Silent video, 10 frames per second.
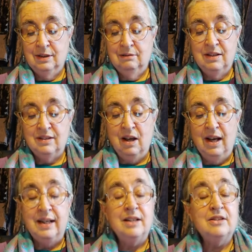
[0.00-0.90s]

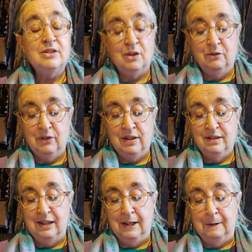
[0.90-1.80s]
Resign its
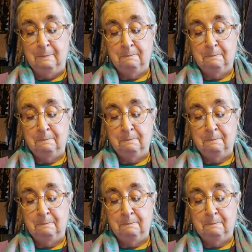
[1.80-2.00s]
sovereignty.